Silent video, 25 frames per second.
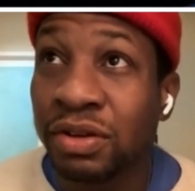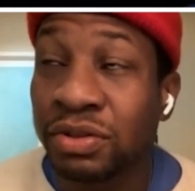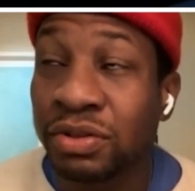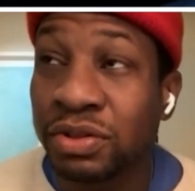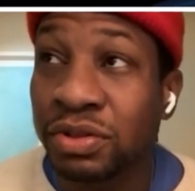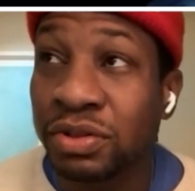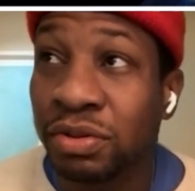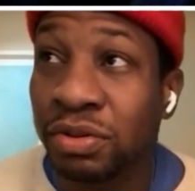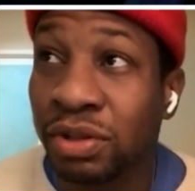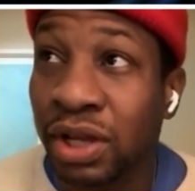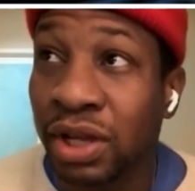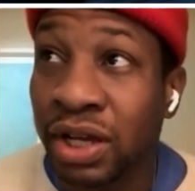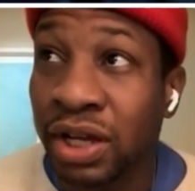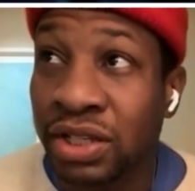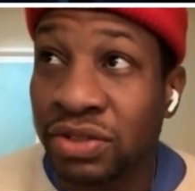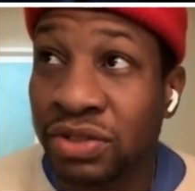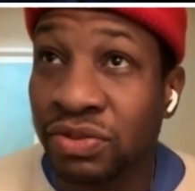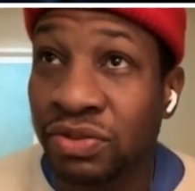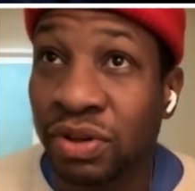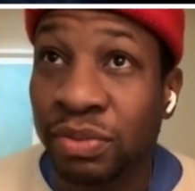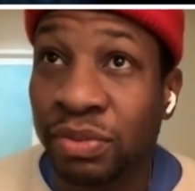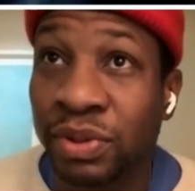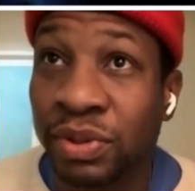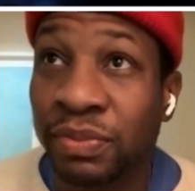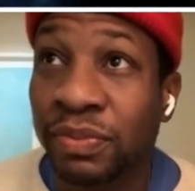Those are two
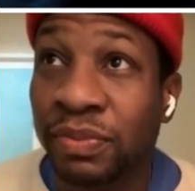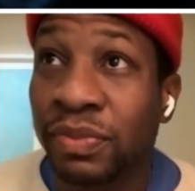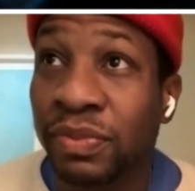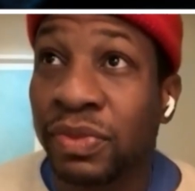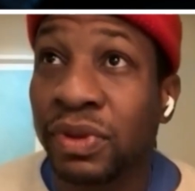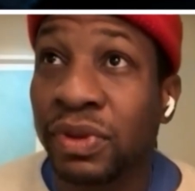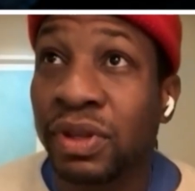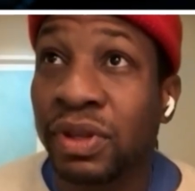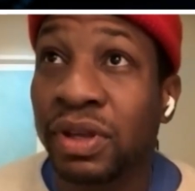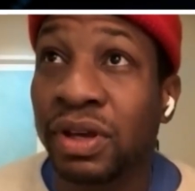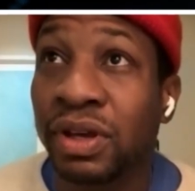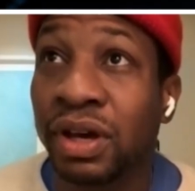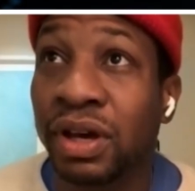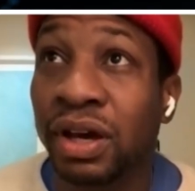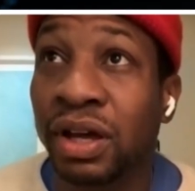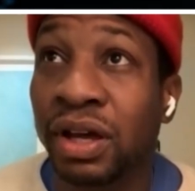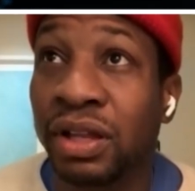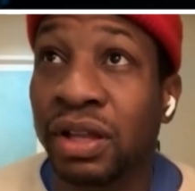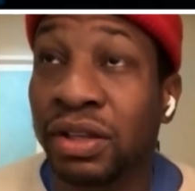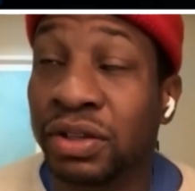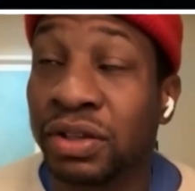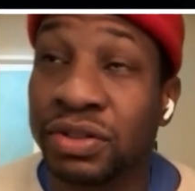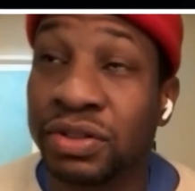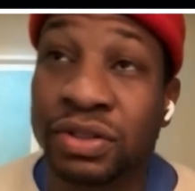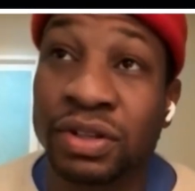lines from it.
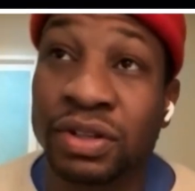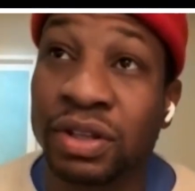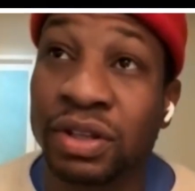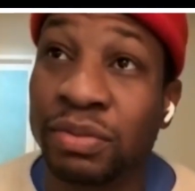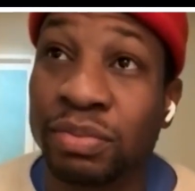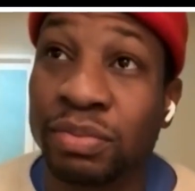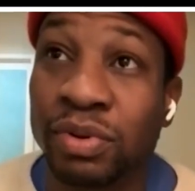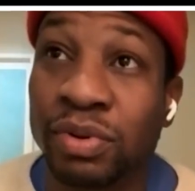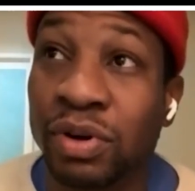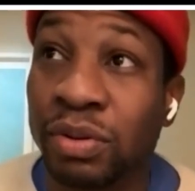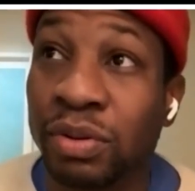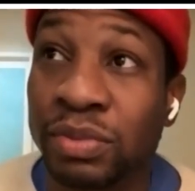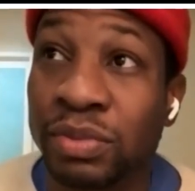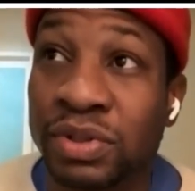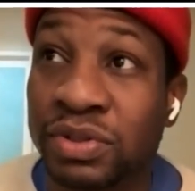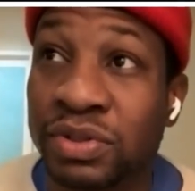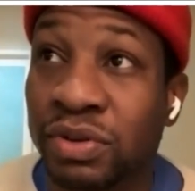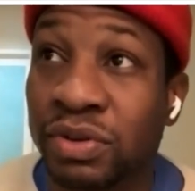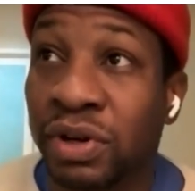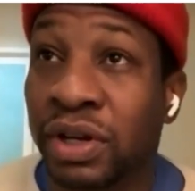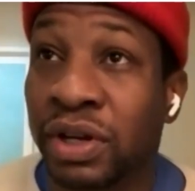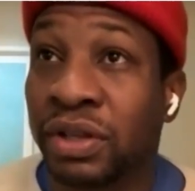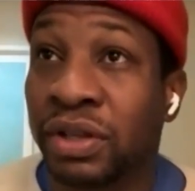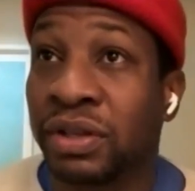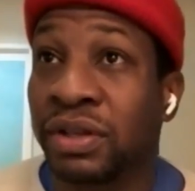Uh, and there's another poem
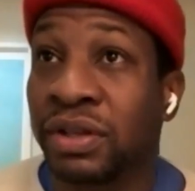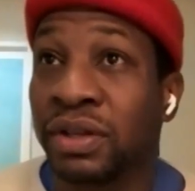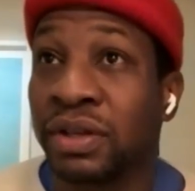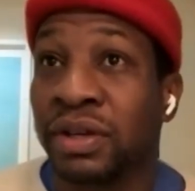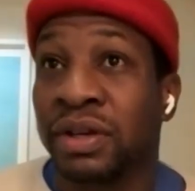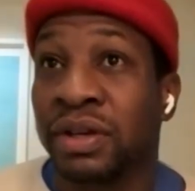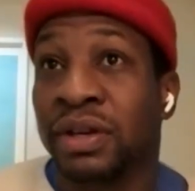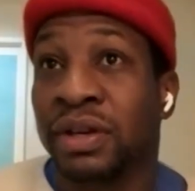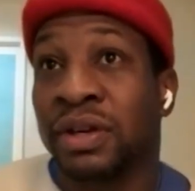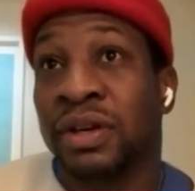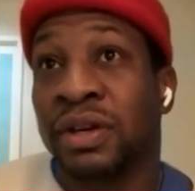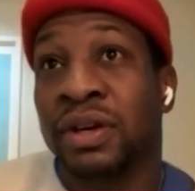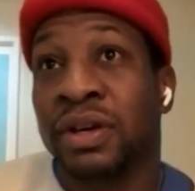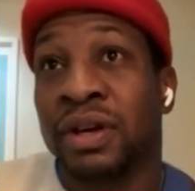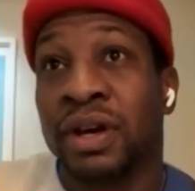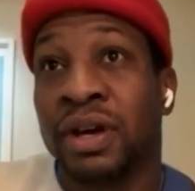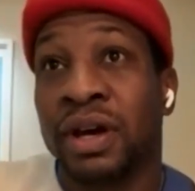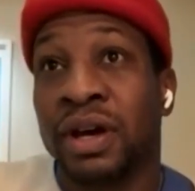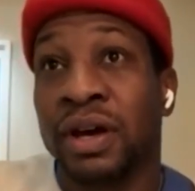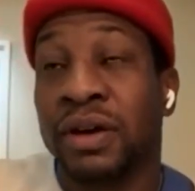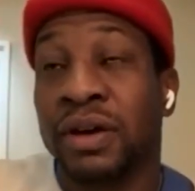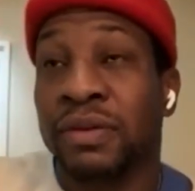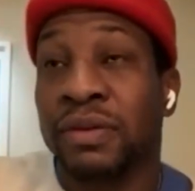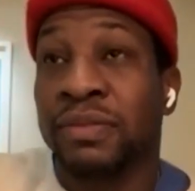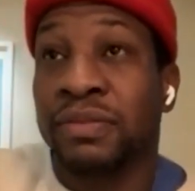that's quite,
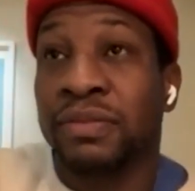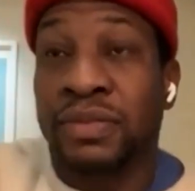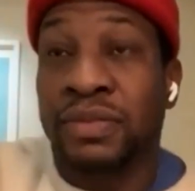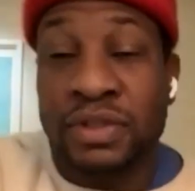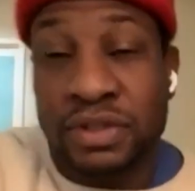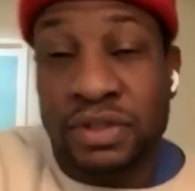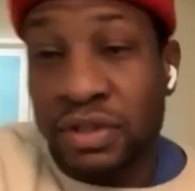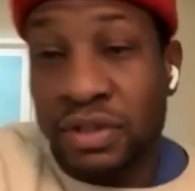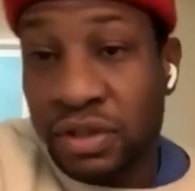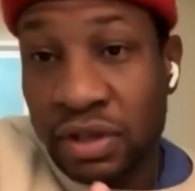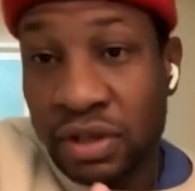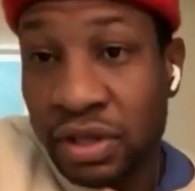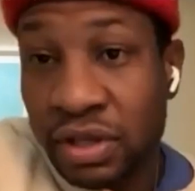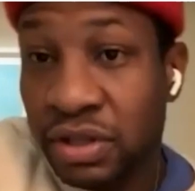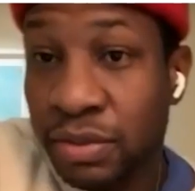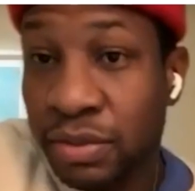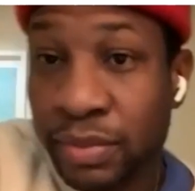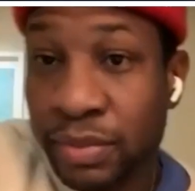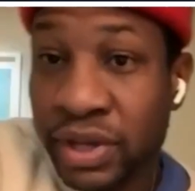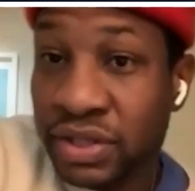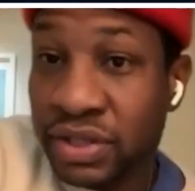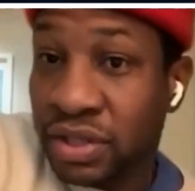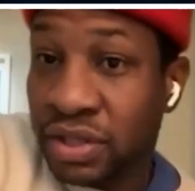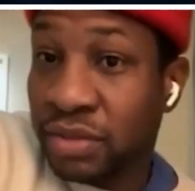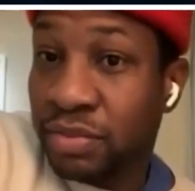um, it's a, a
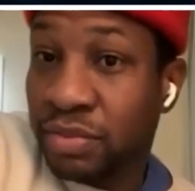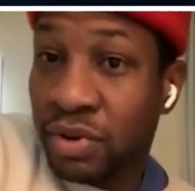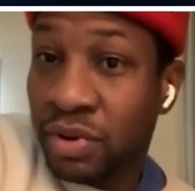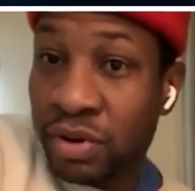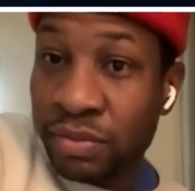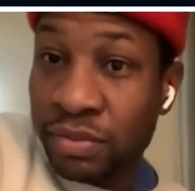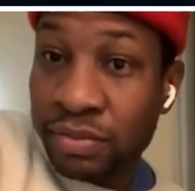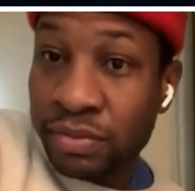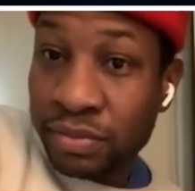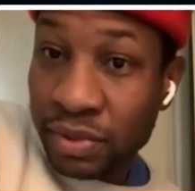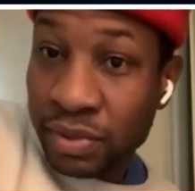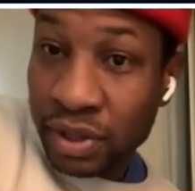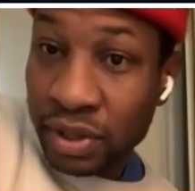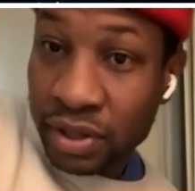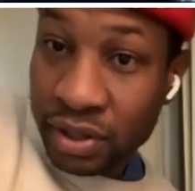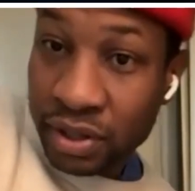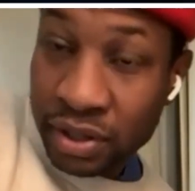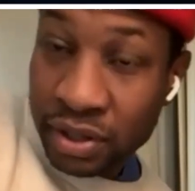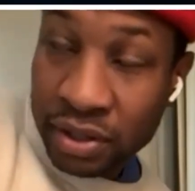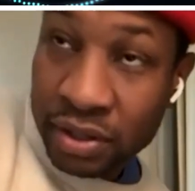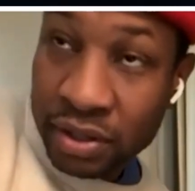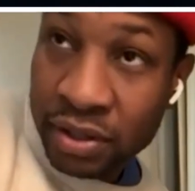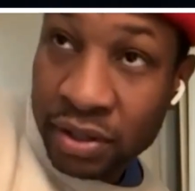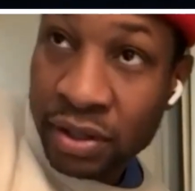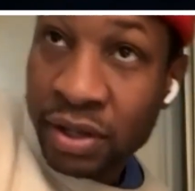domestic poem, I
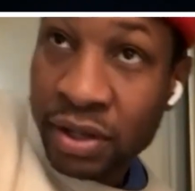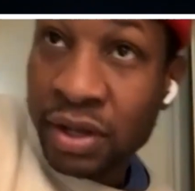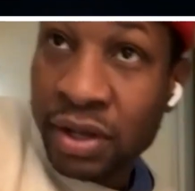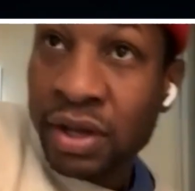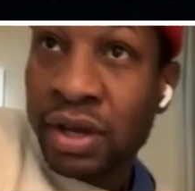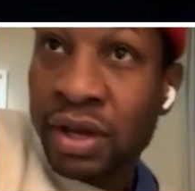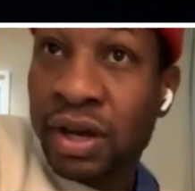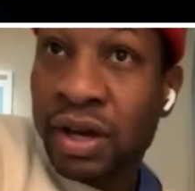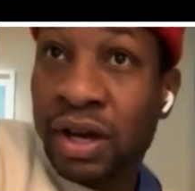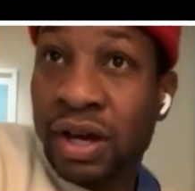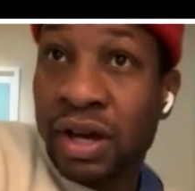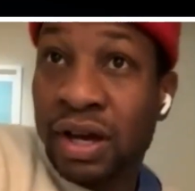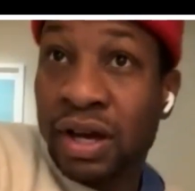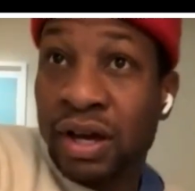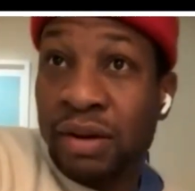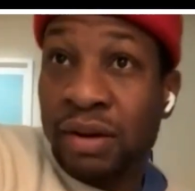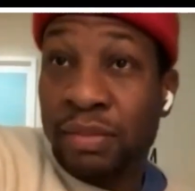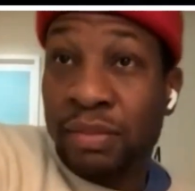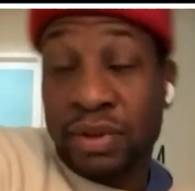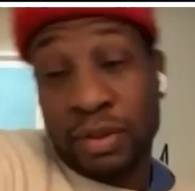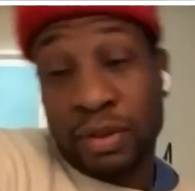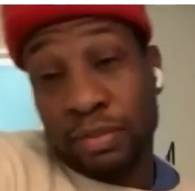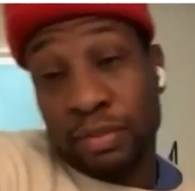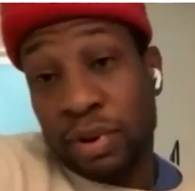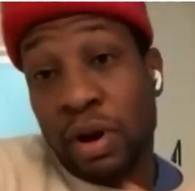think.
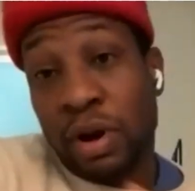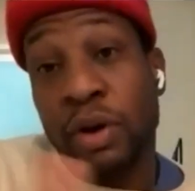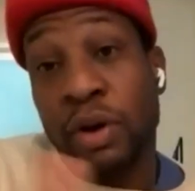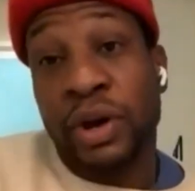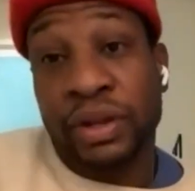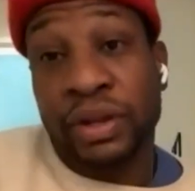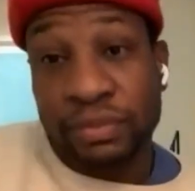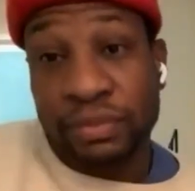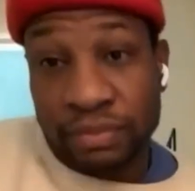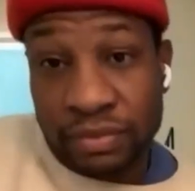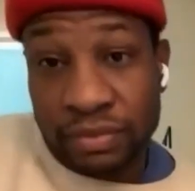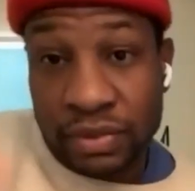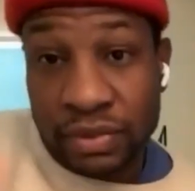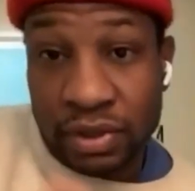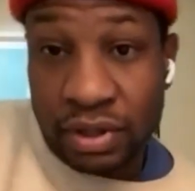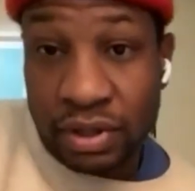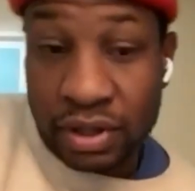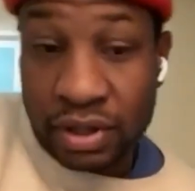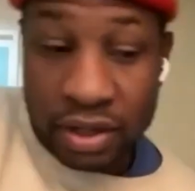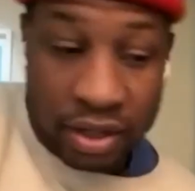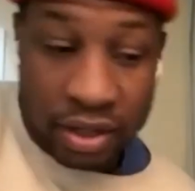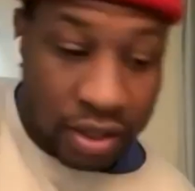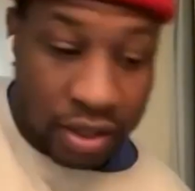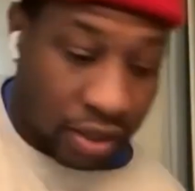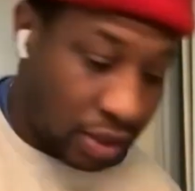Uh, but the poet,
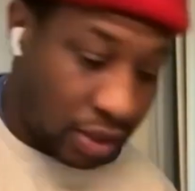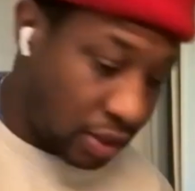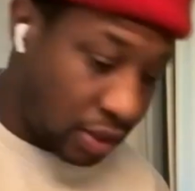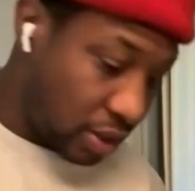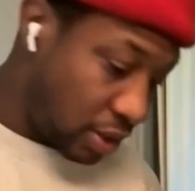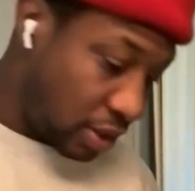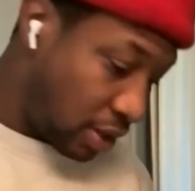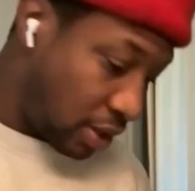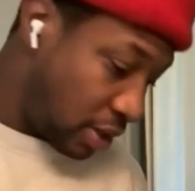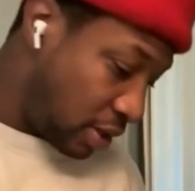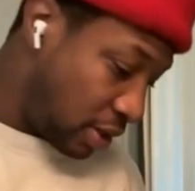uh,